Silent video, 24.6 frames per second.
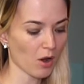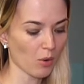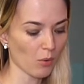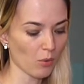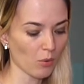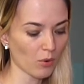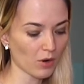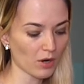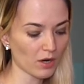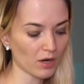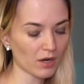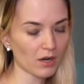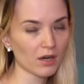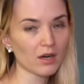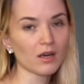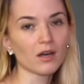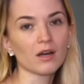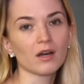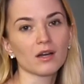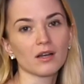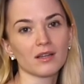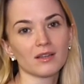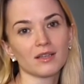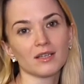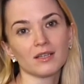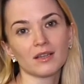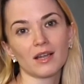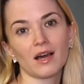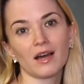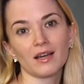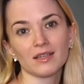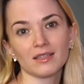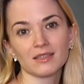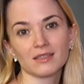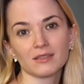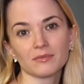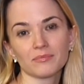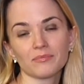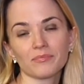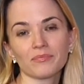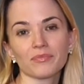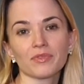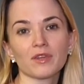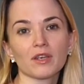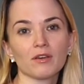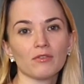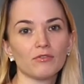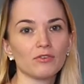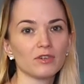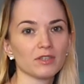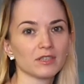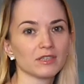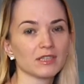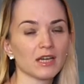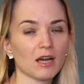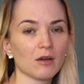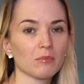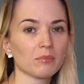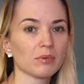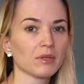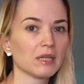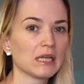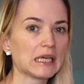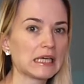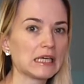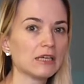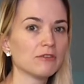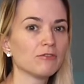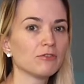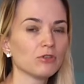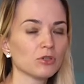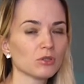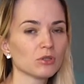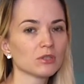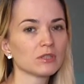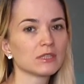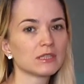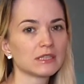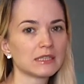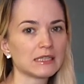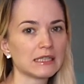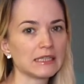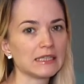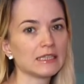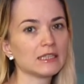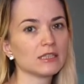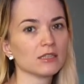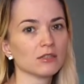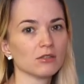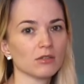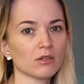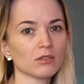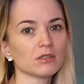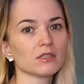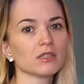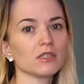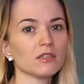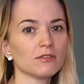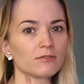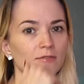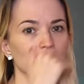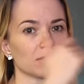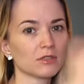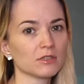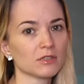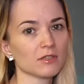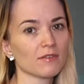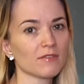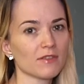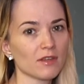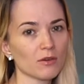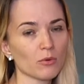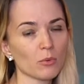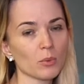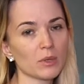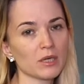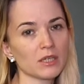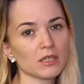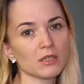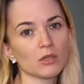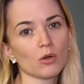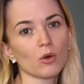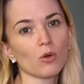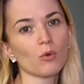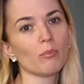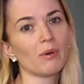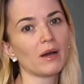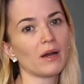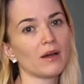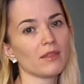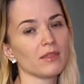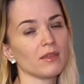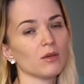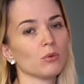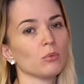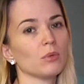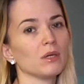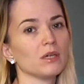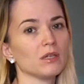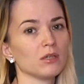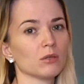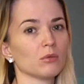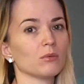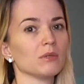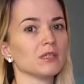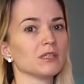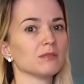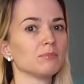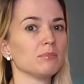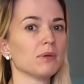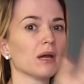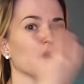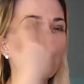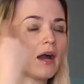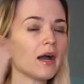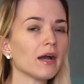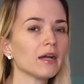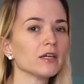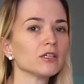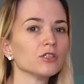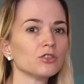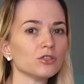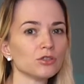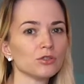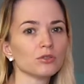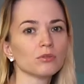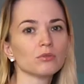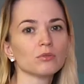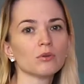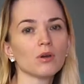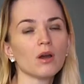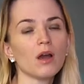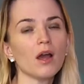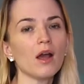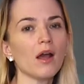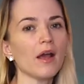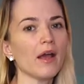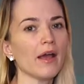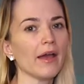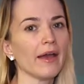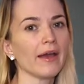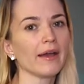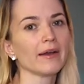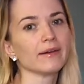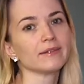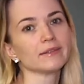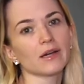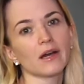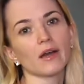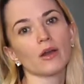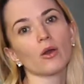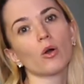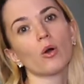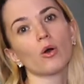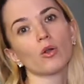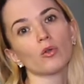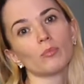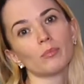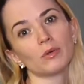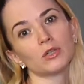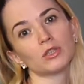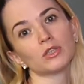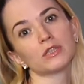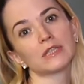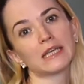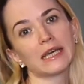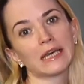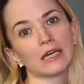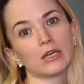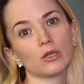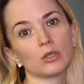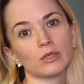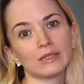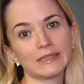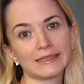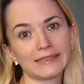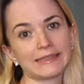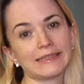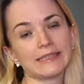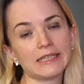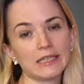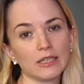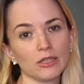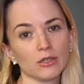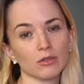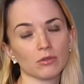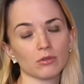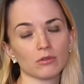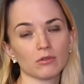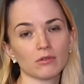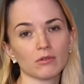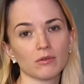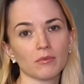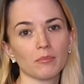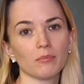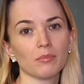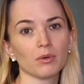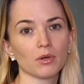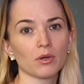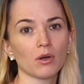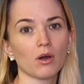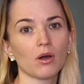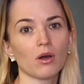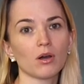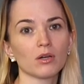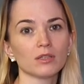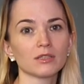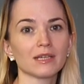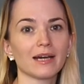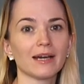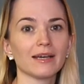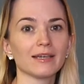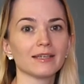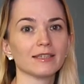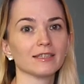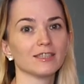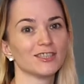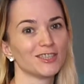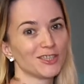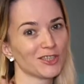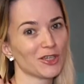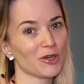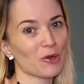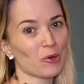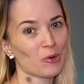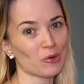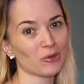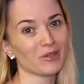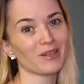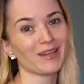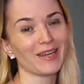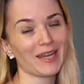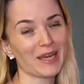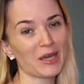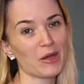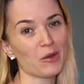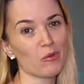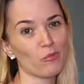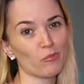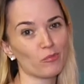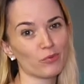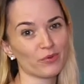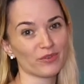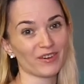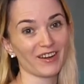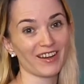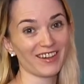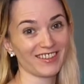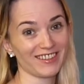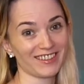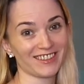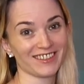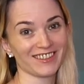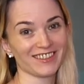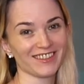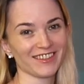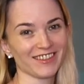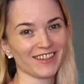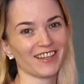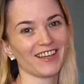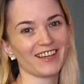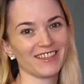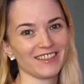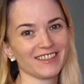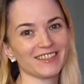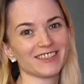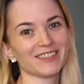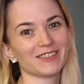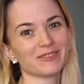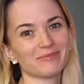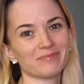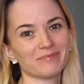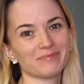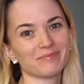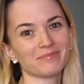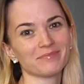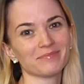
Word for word: Or the light. For example, if you sit not in front of the window, but the window is behind you and I almost cannot see you because I can see only bright light.